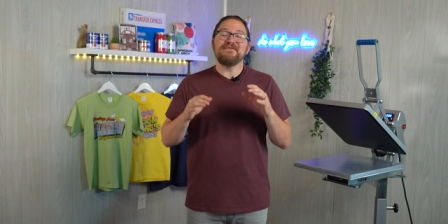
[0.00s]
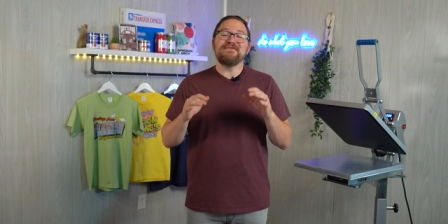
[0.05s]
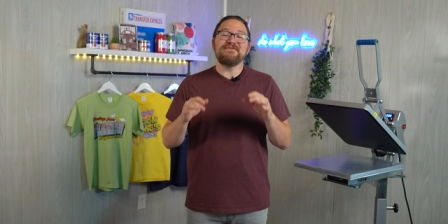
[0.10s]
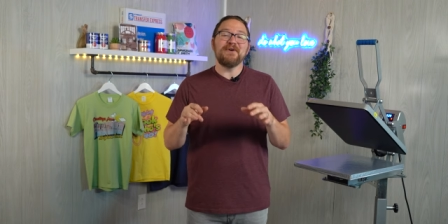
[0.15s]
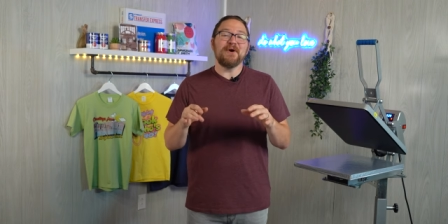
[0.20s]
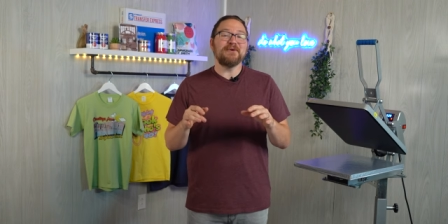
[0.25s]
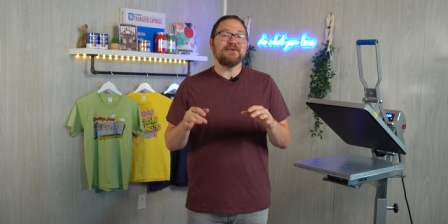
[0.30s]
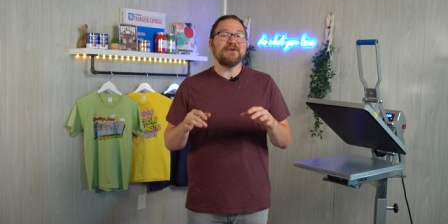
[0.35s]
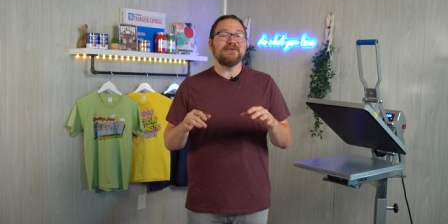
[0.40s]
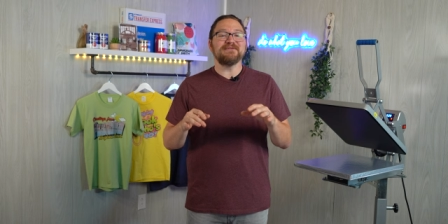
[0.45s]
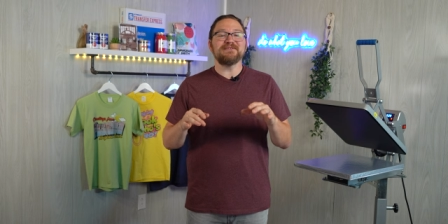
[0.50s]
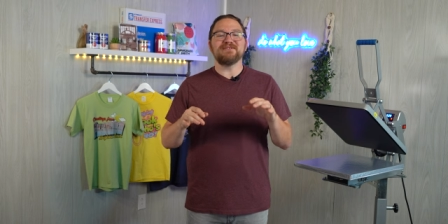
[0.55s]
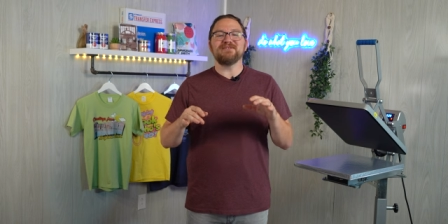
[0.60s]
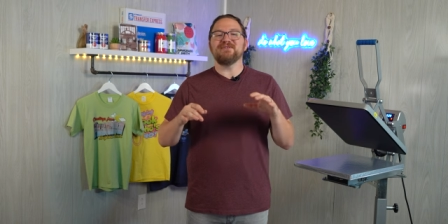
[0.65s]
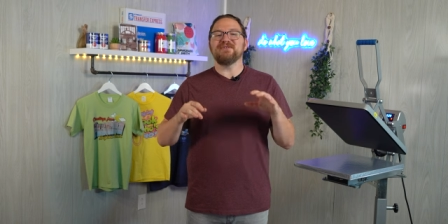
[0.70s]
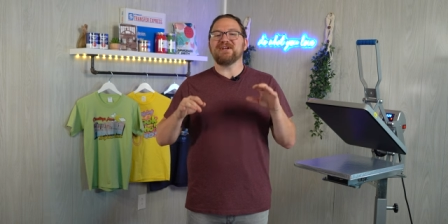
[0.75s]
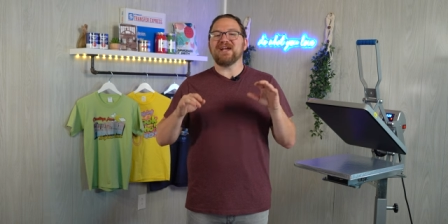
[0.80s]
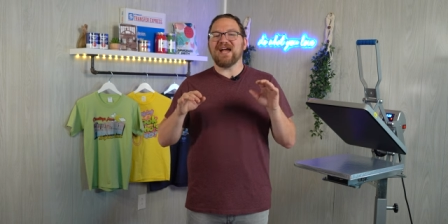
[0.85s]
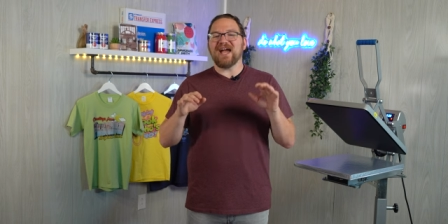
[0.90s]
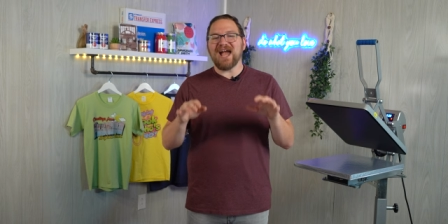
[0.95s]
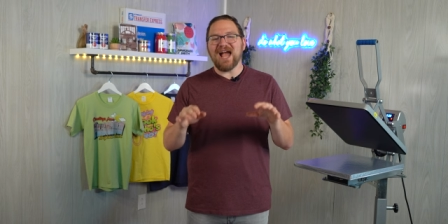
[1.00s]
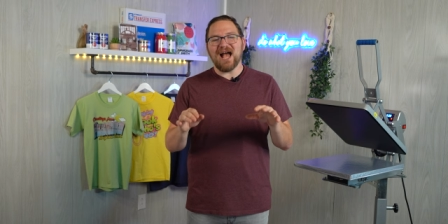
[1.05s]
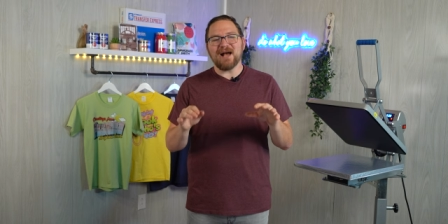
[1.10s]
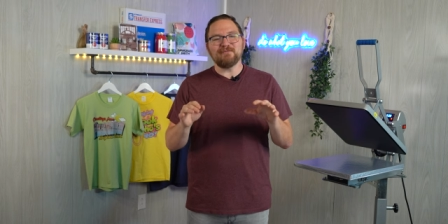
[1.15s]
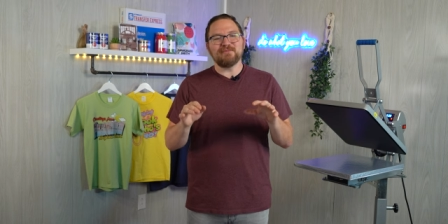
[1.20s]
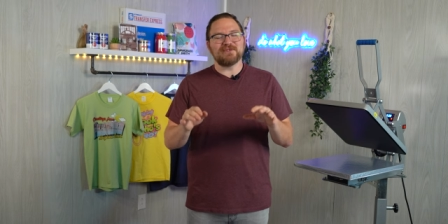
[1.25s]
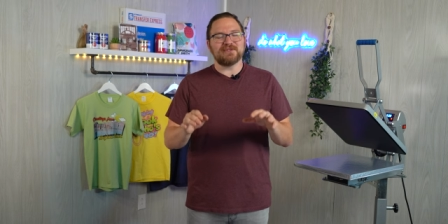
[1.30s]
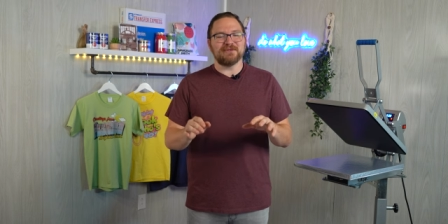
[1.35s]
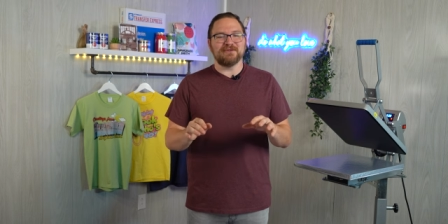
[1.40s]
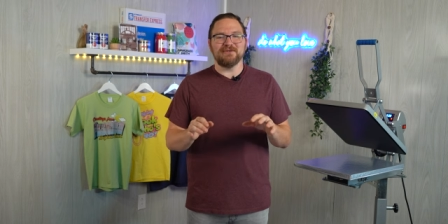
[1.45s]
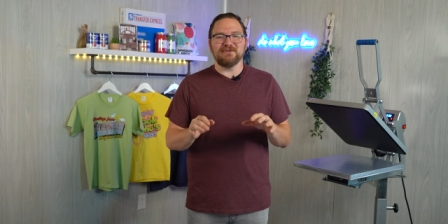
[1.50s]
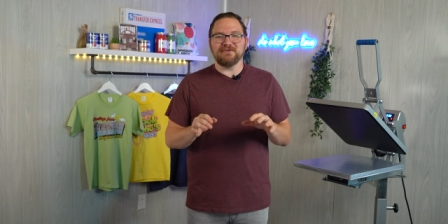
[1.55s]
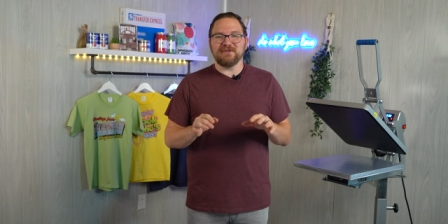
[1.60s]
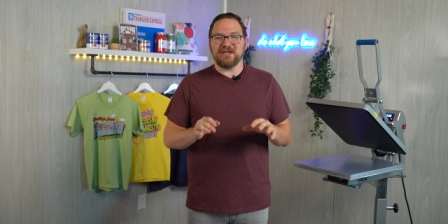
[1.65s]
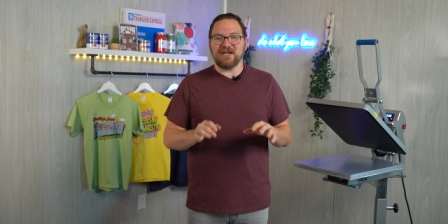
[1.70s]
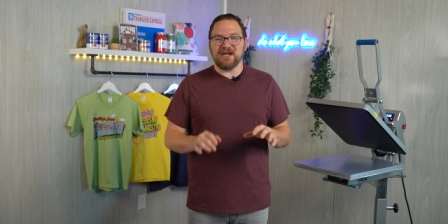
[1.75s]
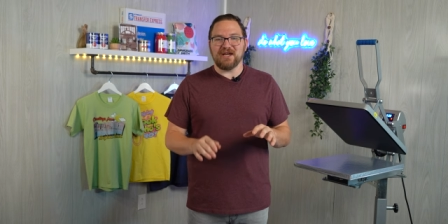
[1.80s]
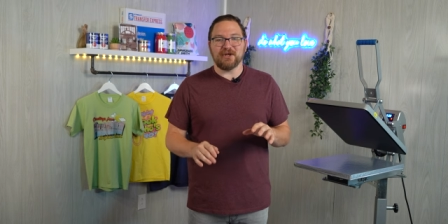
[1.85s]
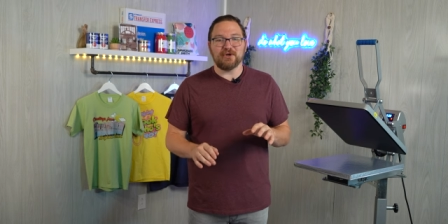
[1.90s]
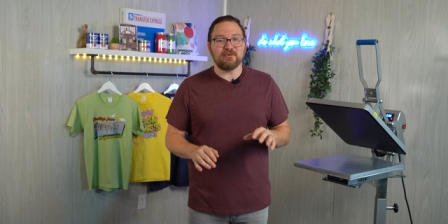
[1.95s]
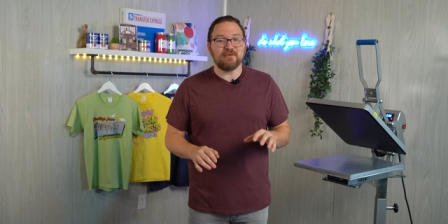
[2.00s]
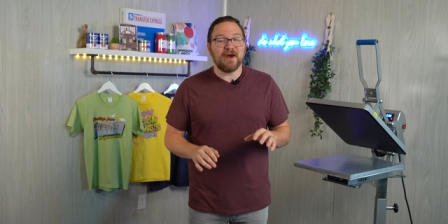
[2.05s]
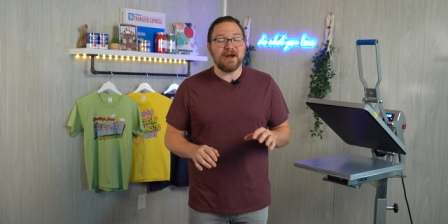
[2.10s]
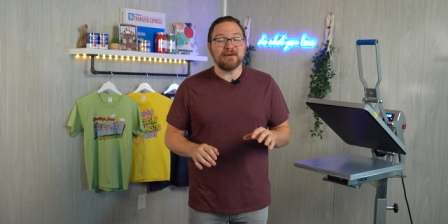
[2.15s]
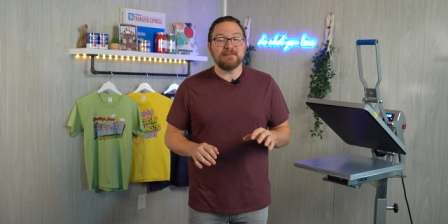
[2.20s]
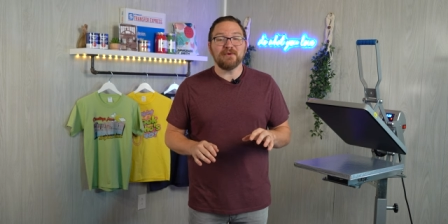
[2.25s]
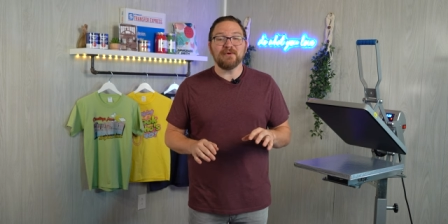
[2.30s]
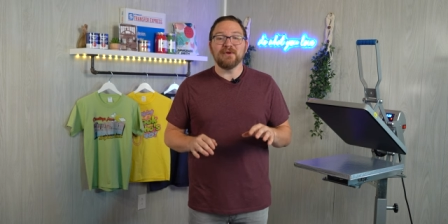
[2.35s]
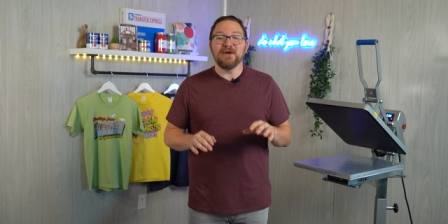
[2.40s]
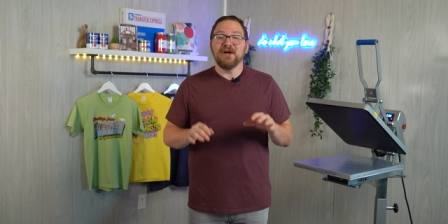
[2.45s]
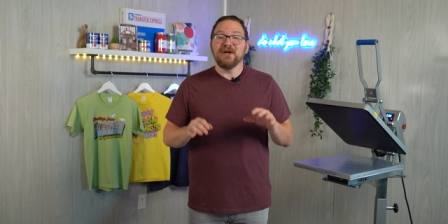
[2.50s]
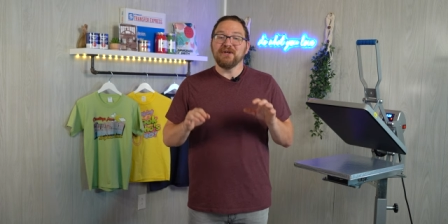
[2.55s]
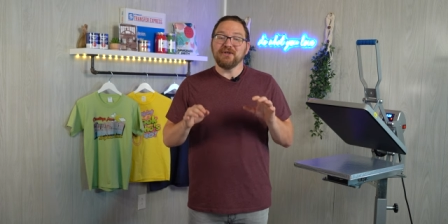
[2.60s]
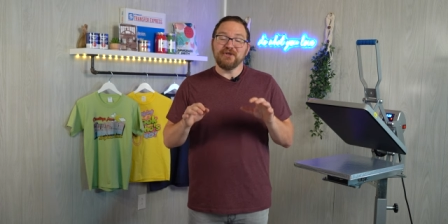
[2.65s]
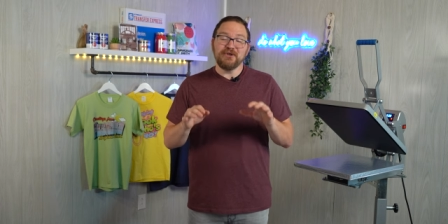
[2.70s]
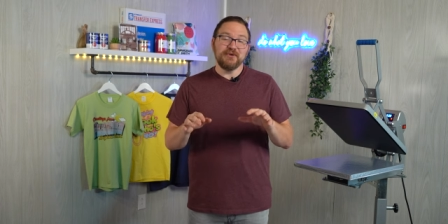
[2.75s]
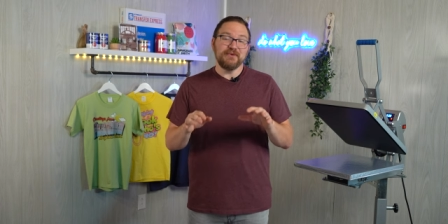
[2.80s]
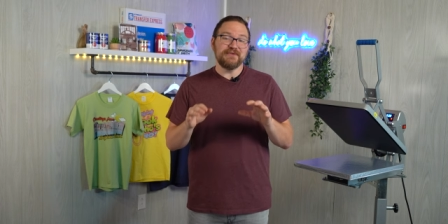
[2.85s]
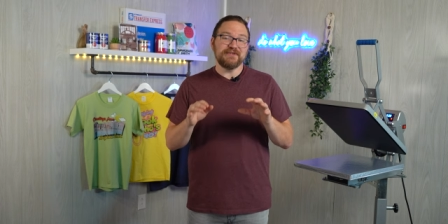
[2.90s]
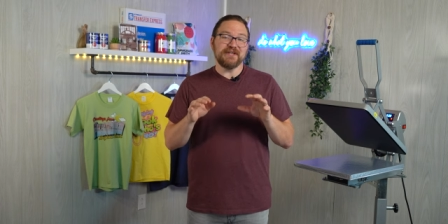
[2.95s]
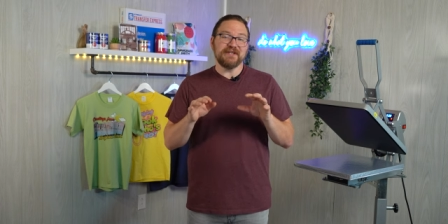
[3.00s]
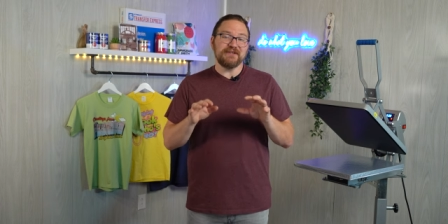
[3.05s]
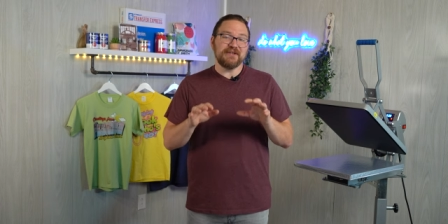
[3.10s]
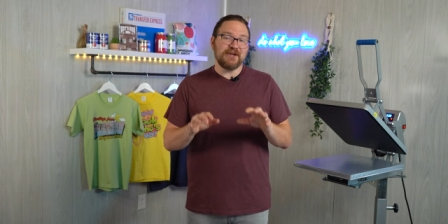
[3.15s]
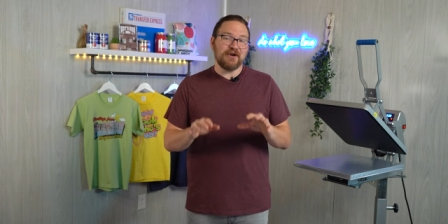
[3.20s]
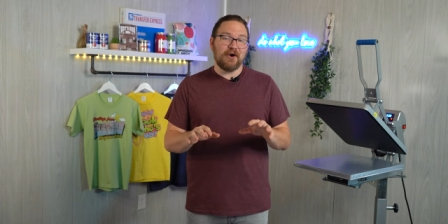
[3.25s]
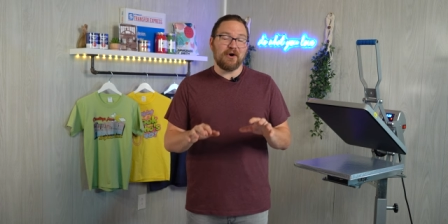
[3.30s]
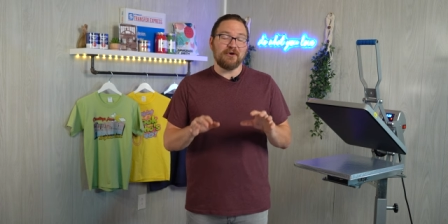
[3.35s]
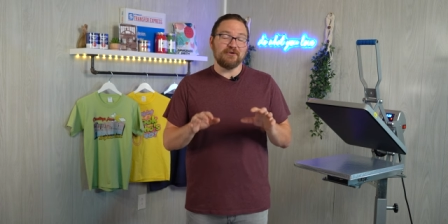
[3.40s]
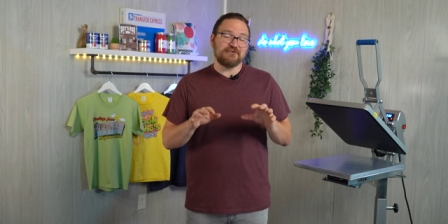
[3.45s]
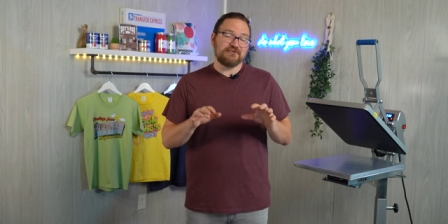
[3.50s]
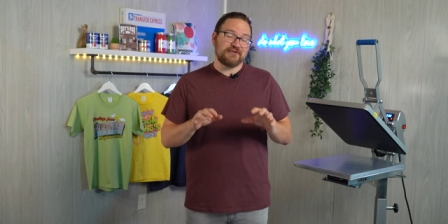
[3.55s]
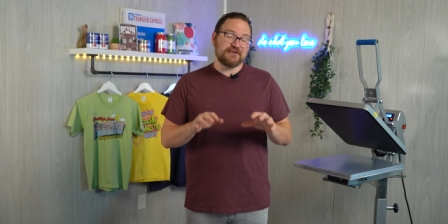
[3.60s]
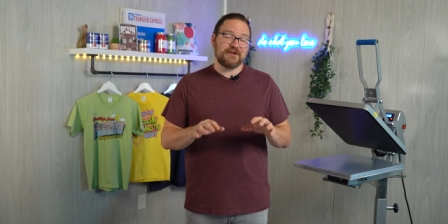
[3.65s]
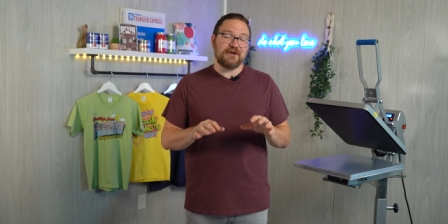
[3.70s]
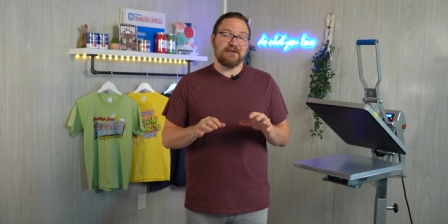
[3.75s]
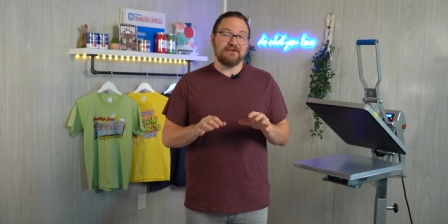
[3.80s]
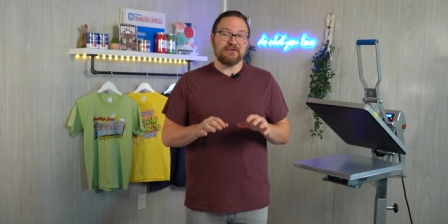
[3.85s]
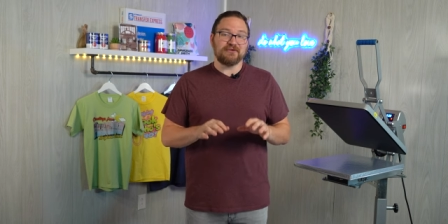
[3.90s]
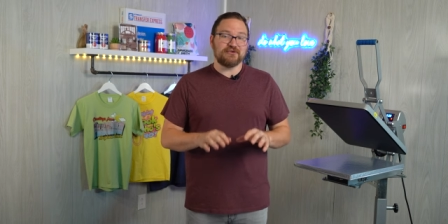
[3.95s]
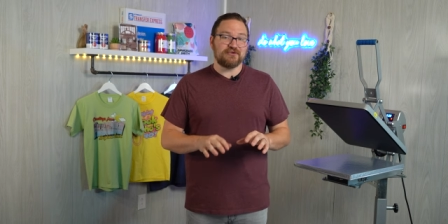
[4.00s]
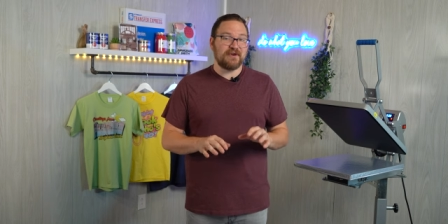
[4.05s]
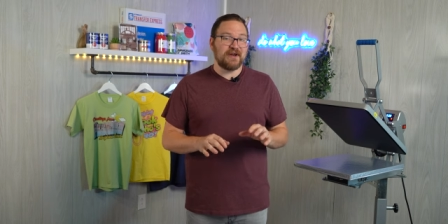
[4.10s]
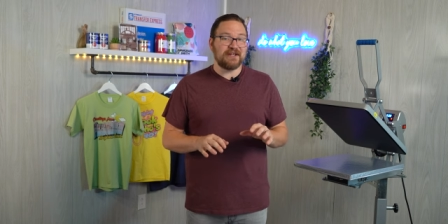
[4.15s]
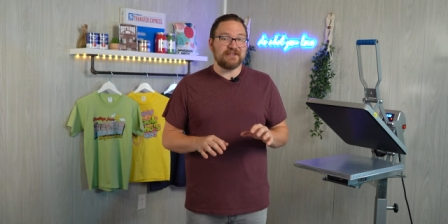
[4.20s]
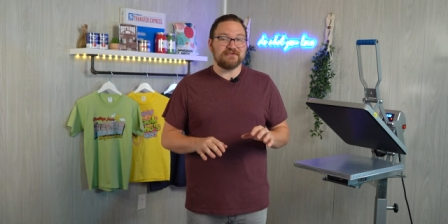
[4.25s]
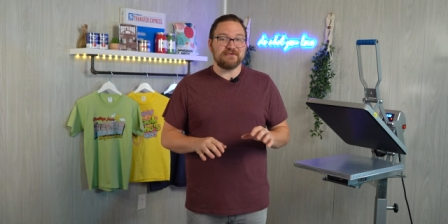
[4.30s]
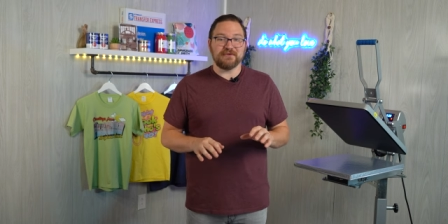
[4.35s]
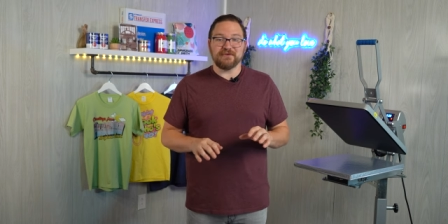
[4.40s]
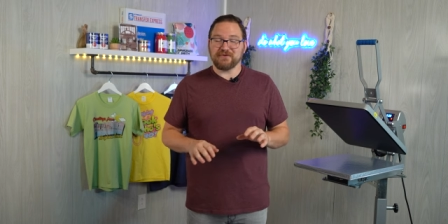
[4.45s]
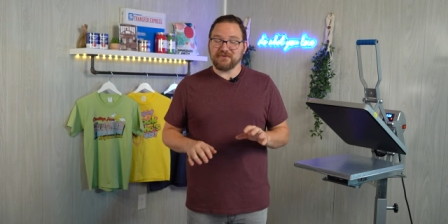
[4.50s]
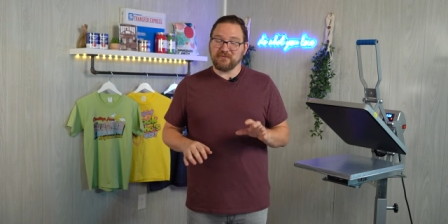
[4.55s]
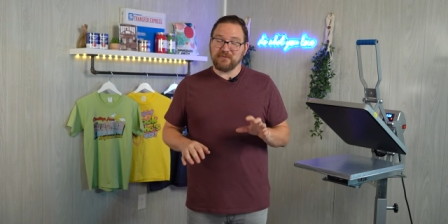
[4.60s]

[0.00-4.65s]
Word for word: photos look absolutely incredible using the Ultra Color transfers,